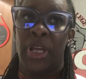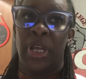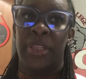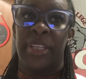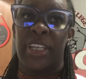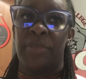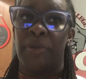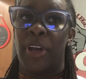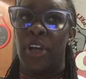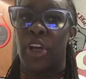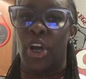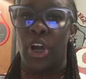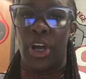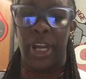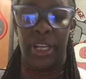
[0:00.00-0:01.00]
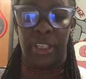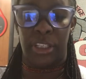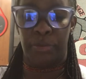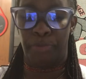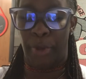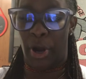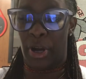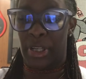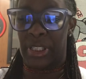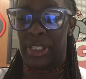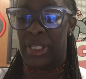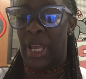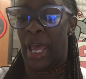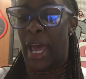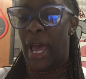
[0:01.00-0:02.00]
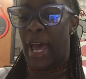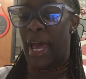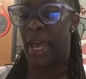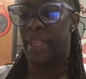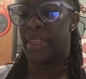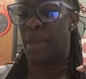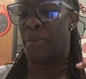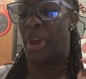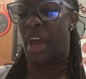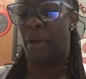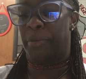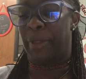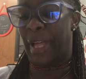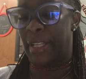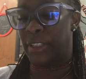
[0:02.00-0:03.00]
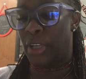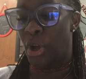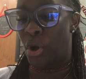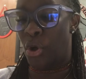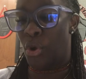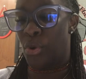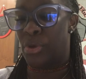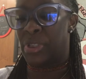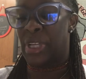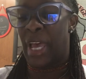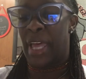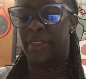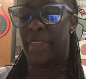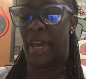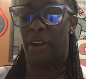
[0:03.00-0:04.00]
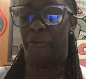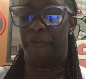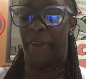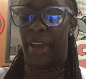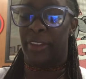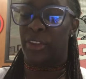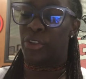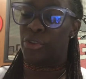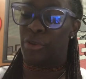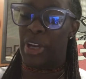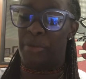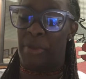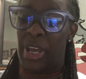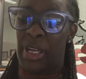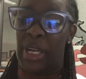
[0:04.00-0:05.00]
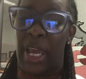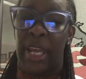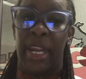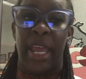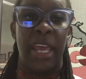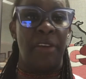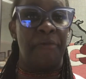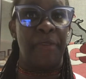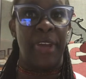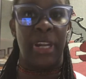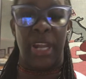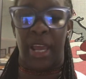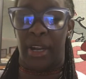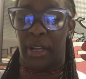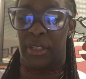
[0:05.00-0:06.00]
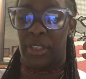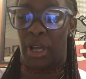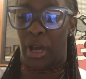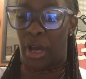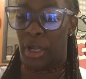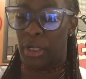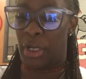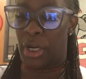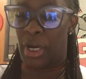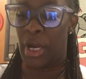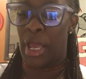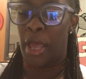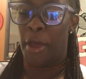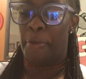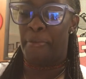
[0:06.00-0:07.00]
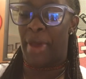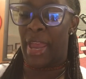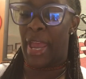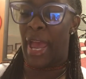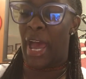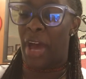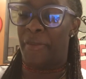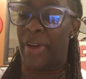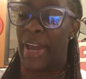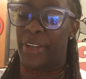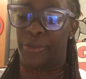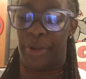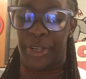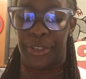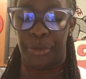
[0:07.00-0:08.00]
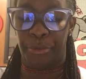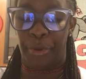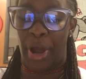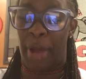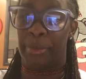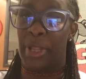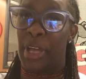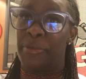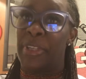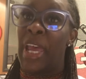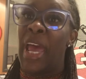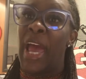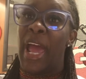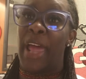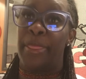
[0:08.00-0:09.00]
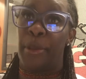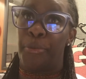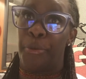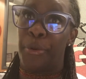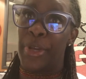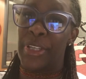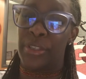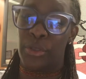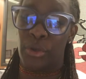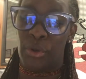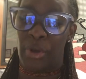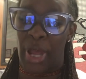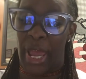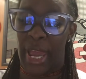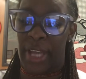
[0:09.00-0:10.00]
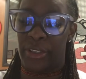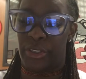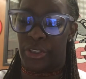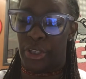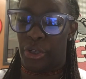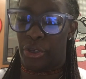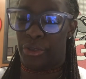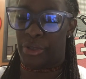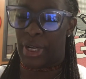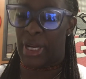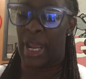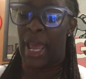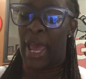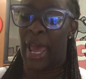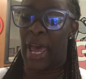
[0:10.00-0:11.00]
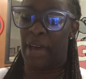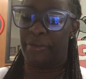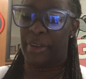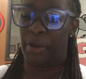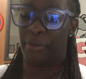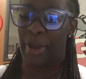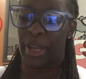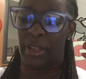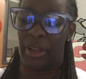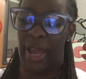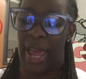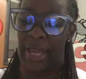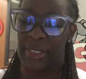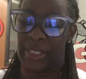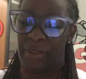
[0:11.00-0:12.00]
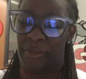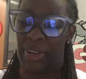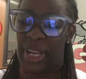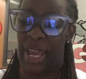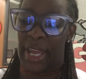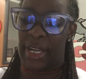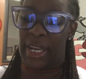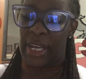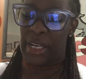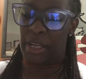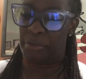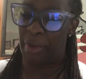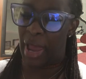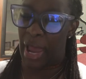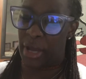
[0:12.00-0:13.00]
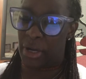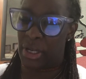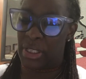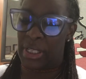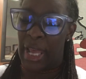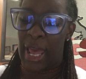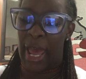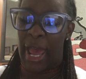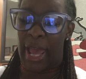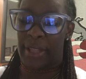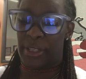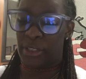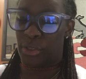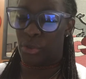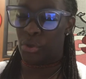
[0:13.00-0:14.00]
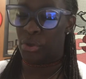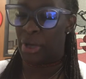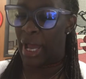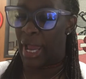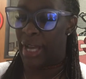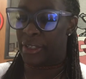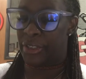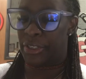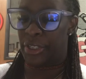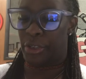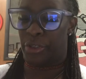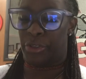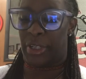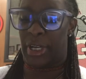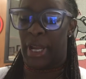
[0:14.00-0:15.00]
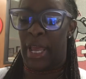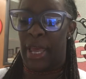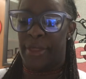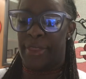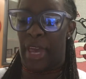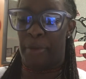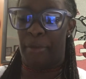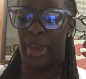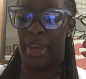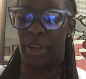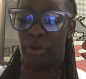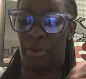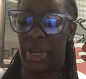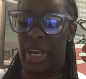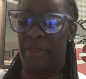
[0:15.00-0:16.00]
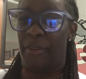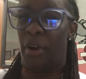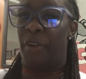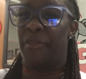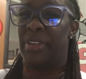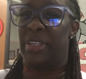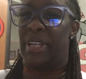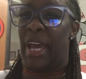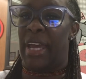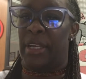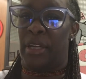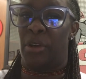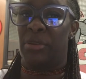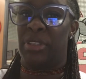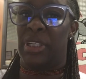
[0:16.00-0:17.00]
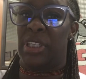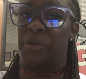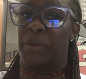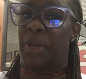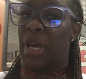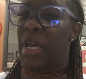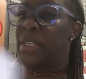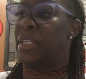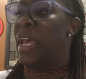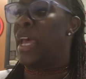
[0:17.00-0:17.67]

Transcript: this may occur in spurts and they may have plateaus that affect the treatment. An infant and a toddler may have hydration problems, and the preschool age children have irregular activity and eating patterns, and the school age children, they may grieve over the diagnoses because